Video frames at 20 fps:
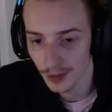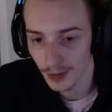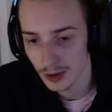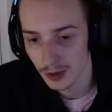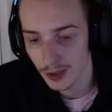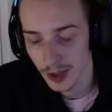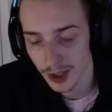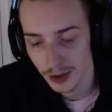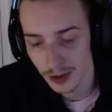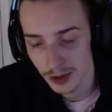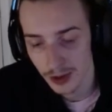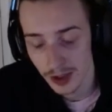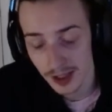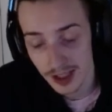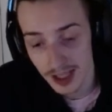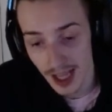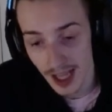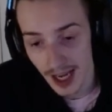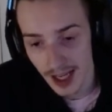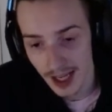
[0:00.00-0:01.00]
because you can
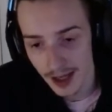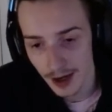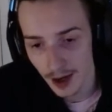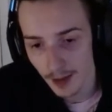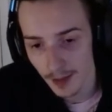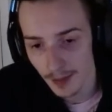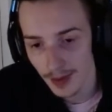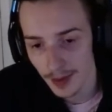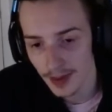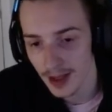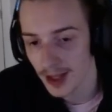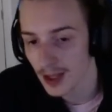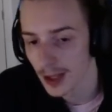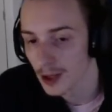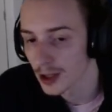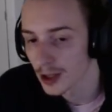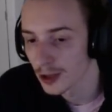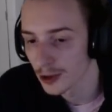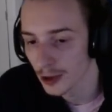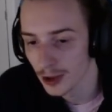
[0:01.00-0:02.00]
stack it up and then you
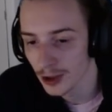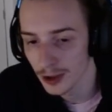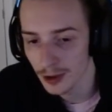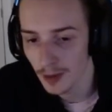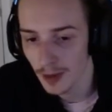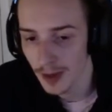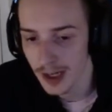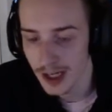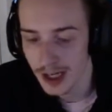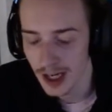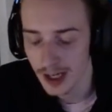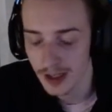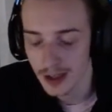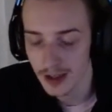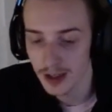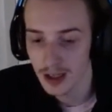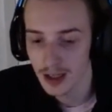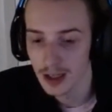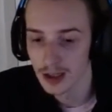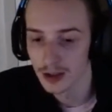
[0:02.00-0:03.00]
can turn it into a Mage Eyes.
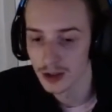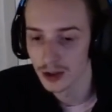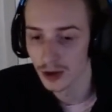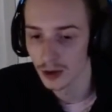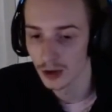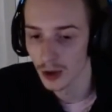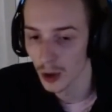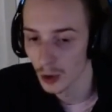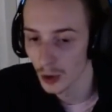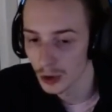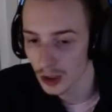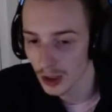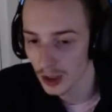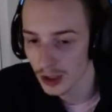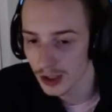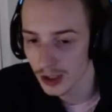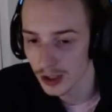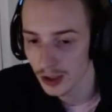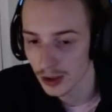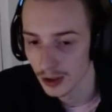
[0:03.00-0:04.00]
So go Dark
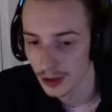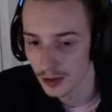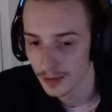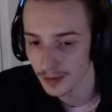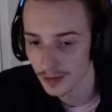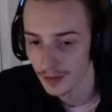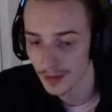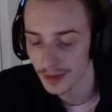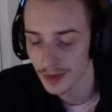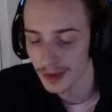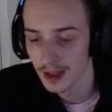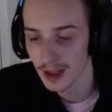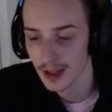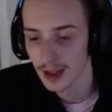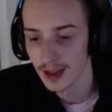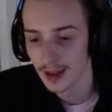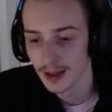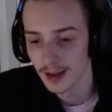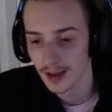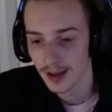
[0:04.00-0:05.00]
Seal
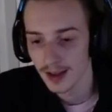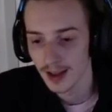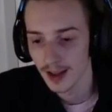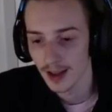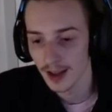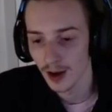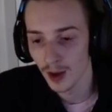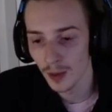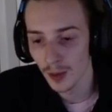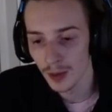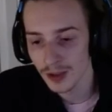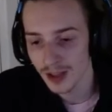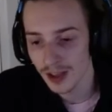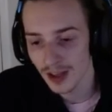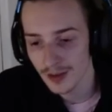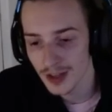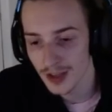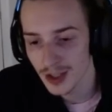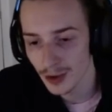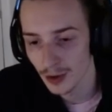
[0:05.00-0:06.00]
almost
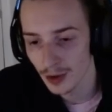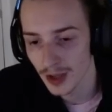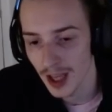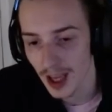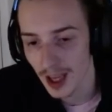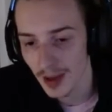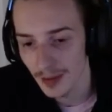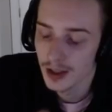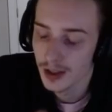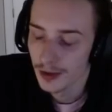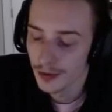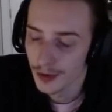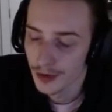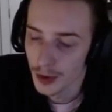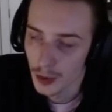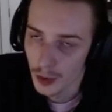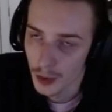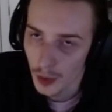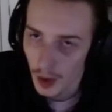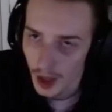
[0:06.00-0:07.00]
every single game. If
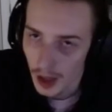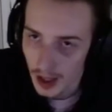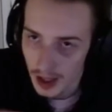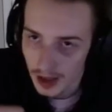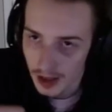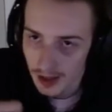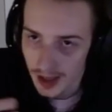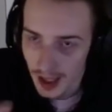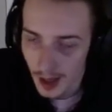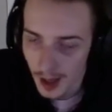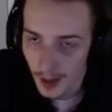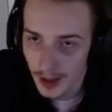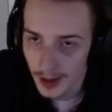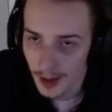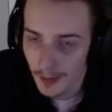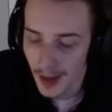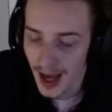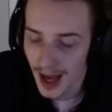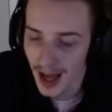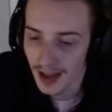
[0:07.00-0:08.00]
you think about the
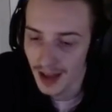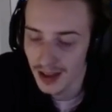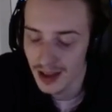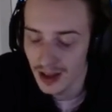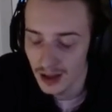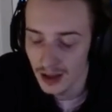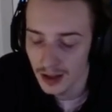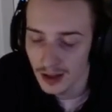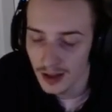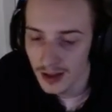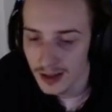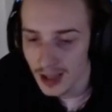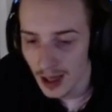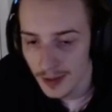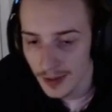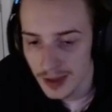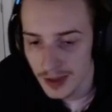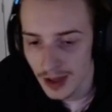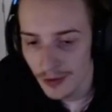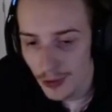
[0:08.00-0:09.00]
math, a lot of
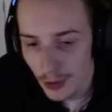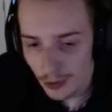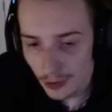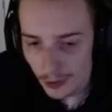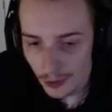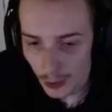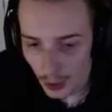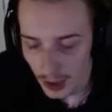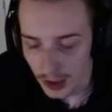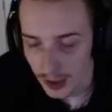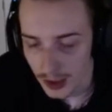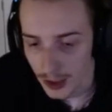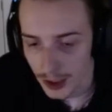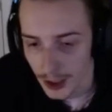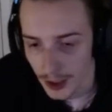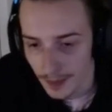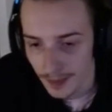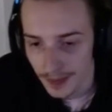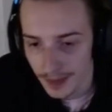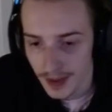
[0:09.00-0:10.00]
times if you full
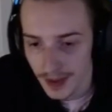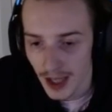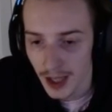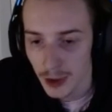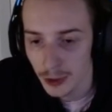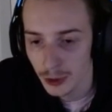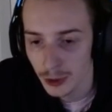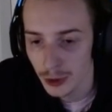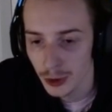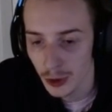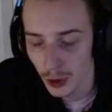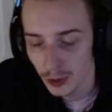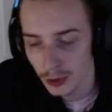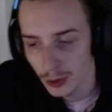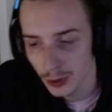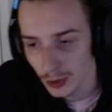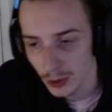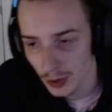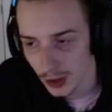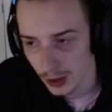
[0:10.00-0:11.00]
clear and you don't
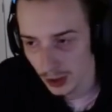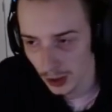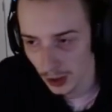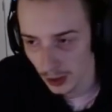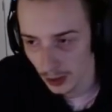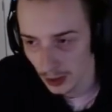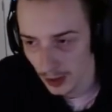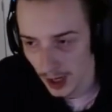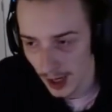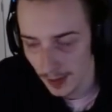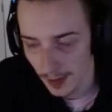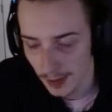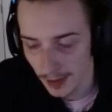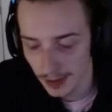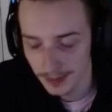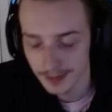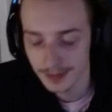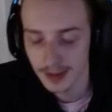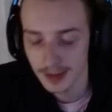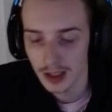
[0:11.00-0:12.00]
do the Scuttle Crab,
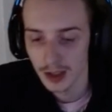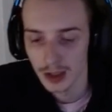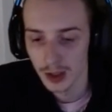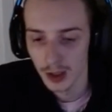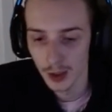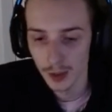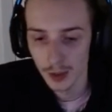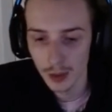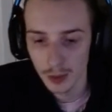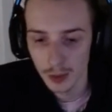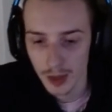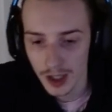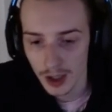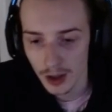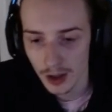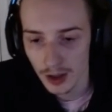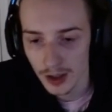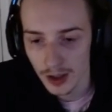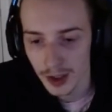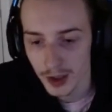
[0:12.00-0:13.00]
you will
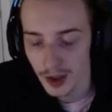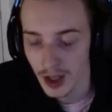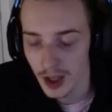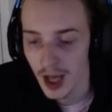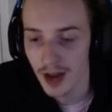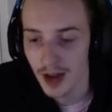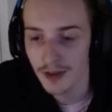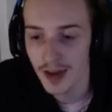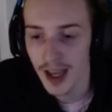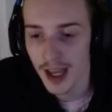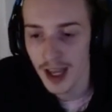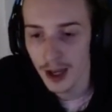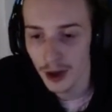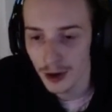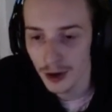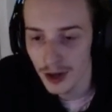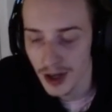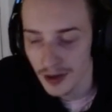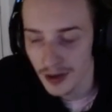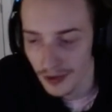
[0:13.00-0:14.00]
recall and you'll have
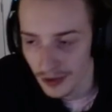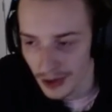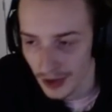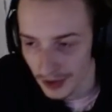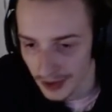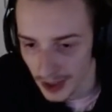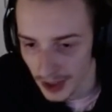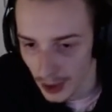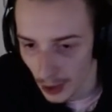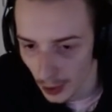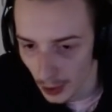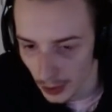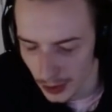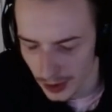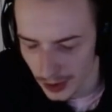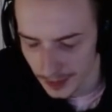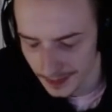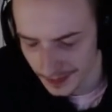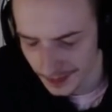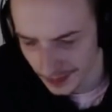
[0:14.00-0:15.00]
850 gold.
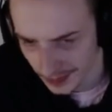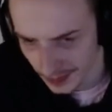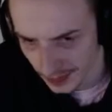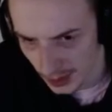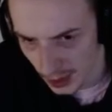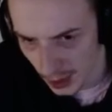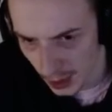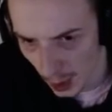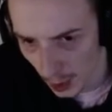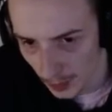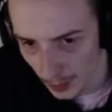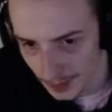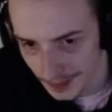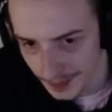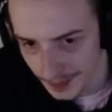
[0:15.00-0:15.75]
So,